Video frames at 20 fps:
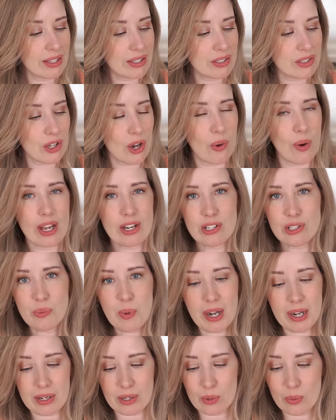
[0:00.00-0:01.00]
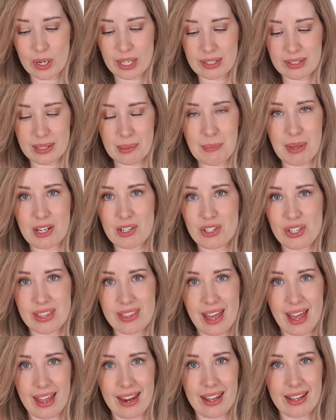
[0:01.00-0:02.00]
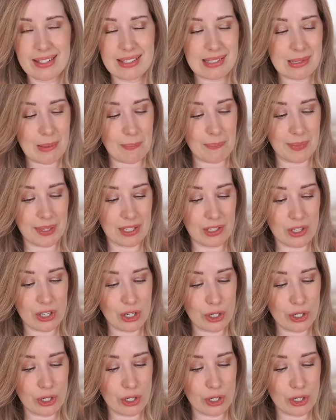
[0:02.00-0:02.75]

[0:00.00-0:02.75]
So I just wanted to quickly mention that as something